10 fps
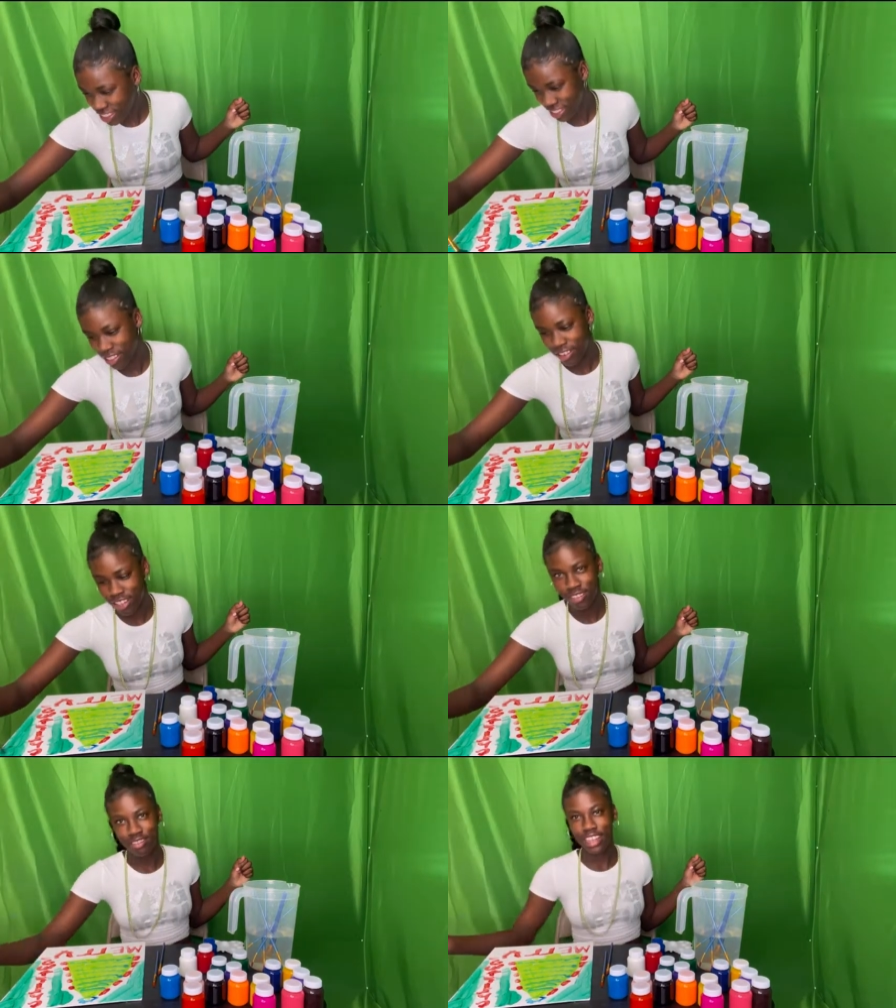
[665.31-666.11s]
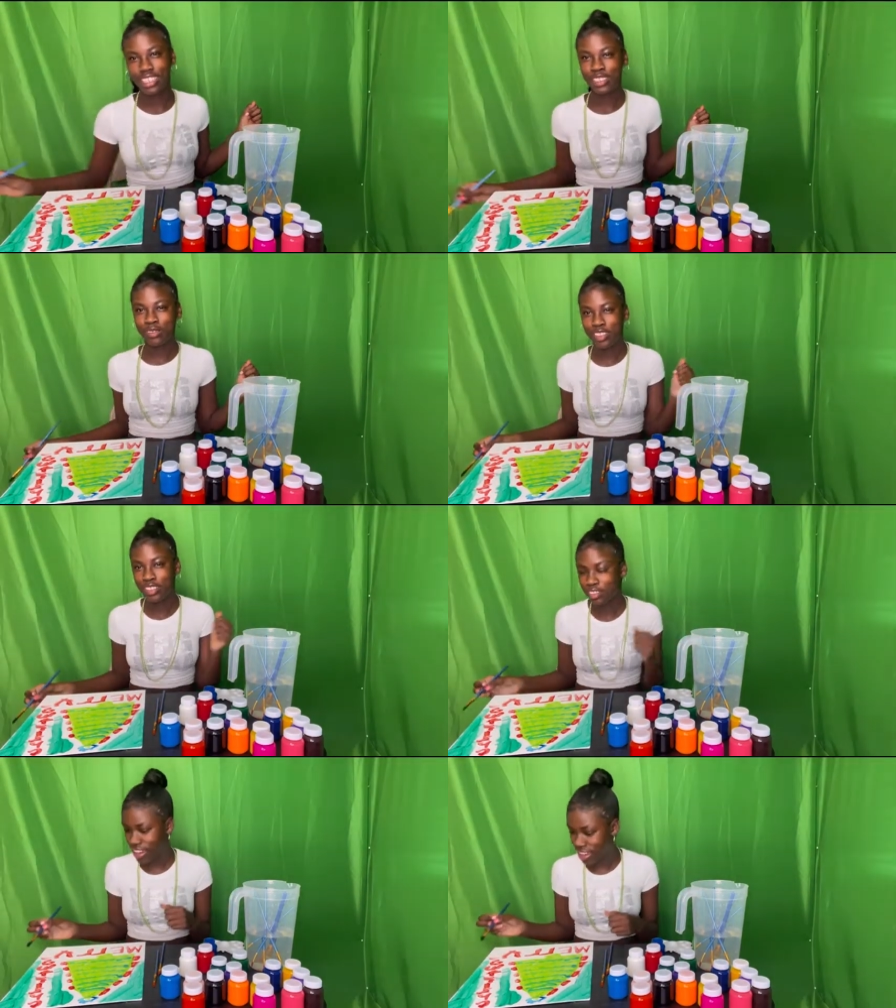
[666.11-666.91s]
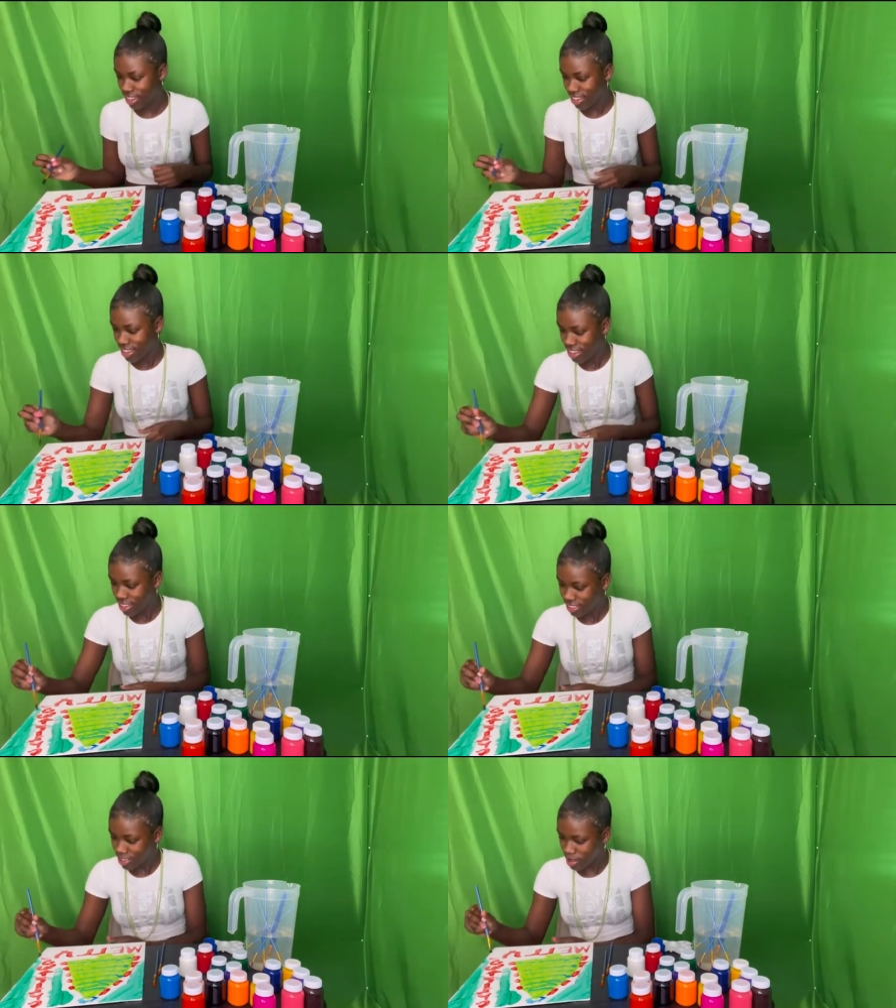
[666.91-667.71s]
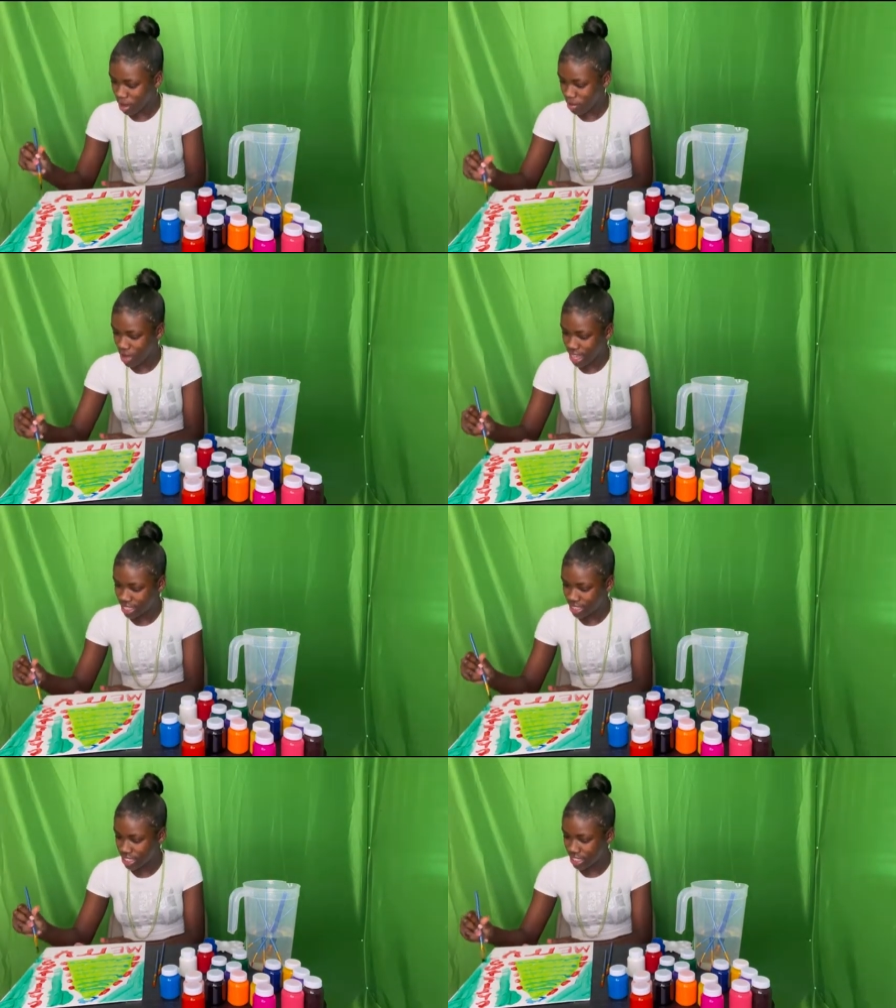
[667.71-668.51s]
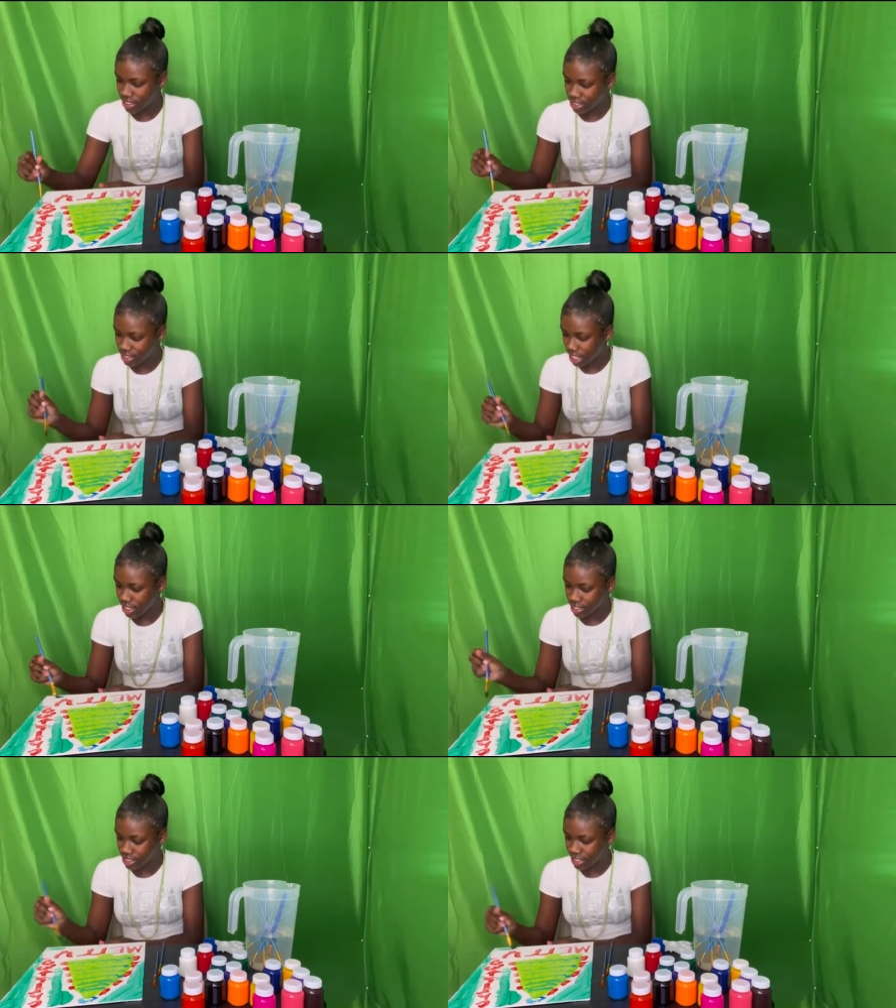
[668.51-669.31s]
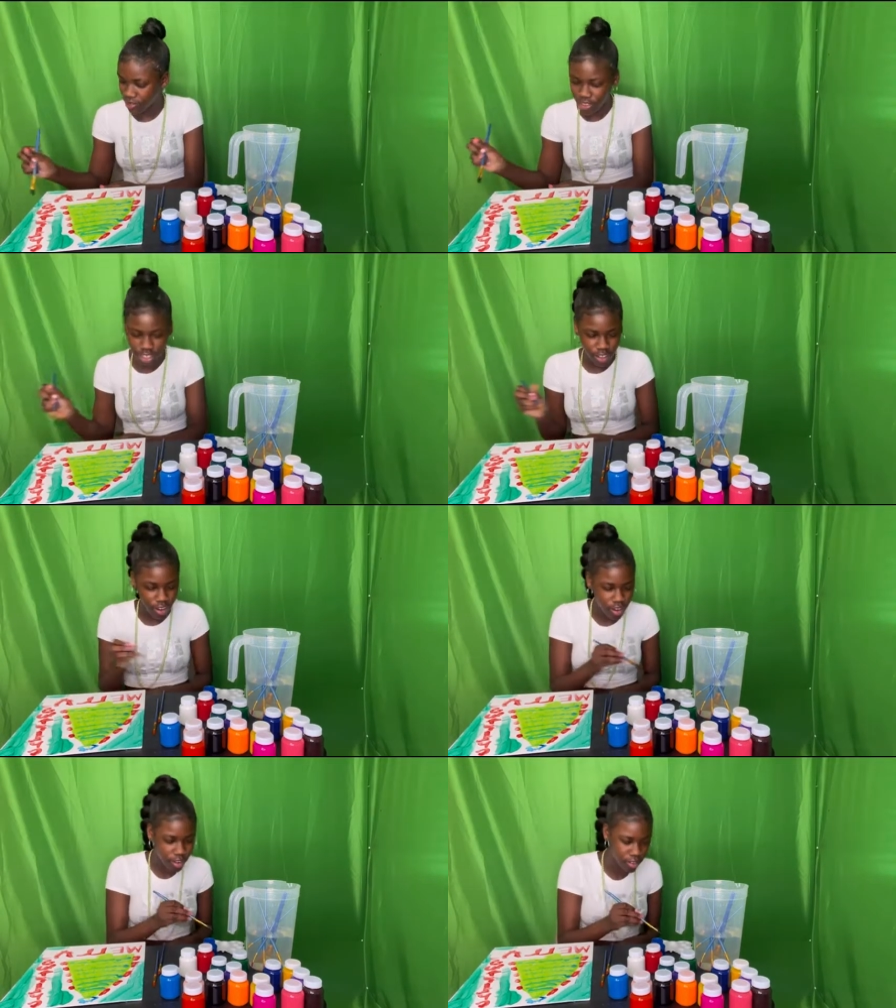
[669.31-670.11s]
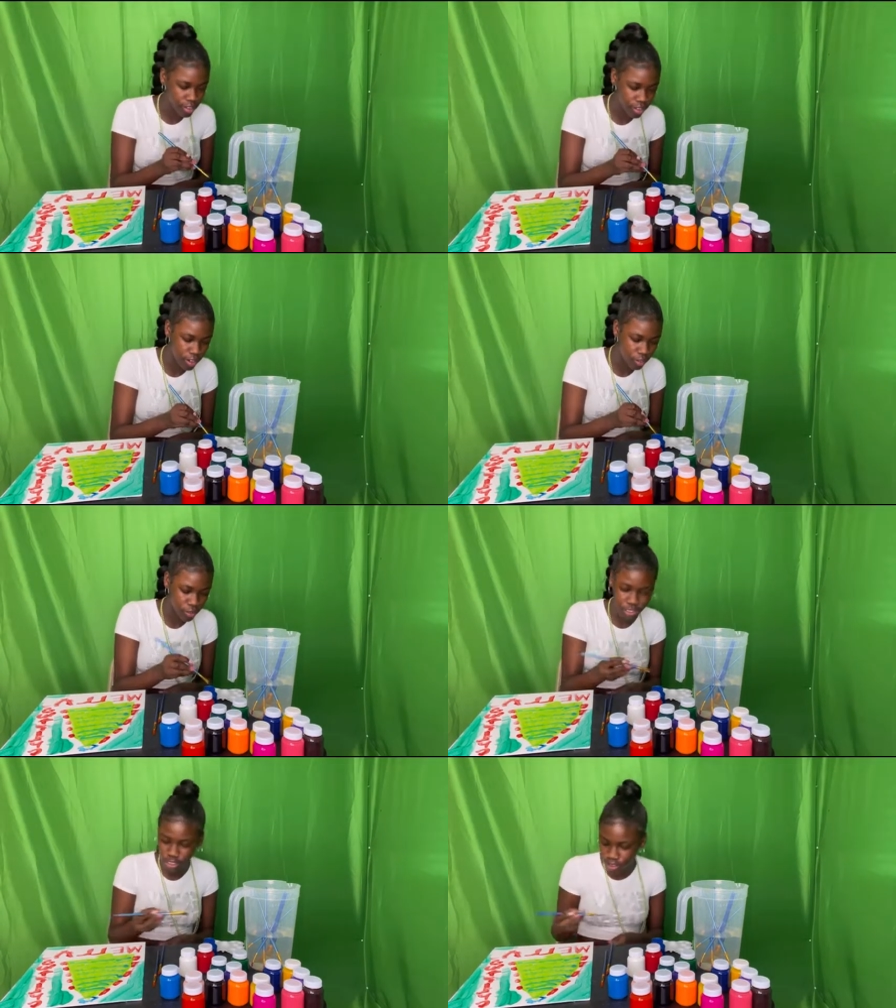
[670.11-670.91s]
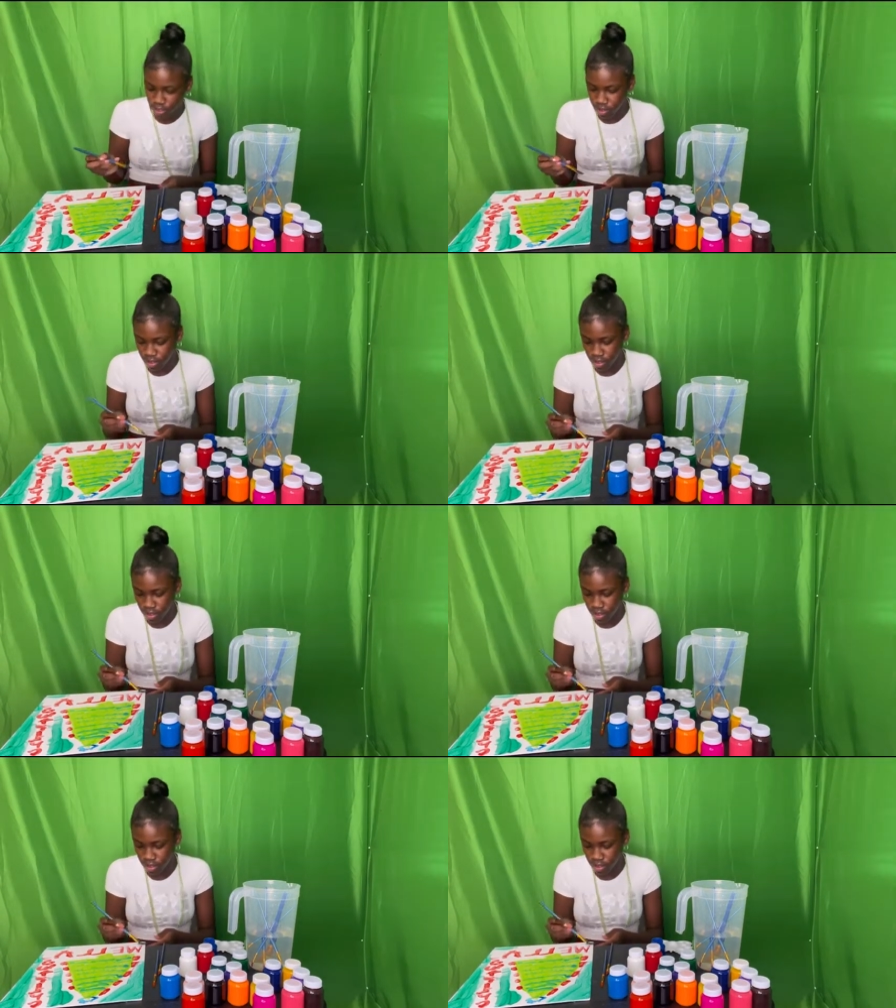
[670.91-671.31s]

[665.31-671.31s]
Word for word: Sorry, I just wanted to do that. Look at my painting. It looks like a 7-year-old, not 3-year-old.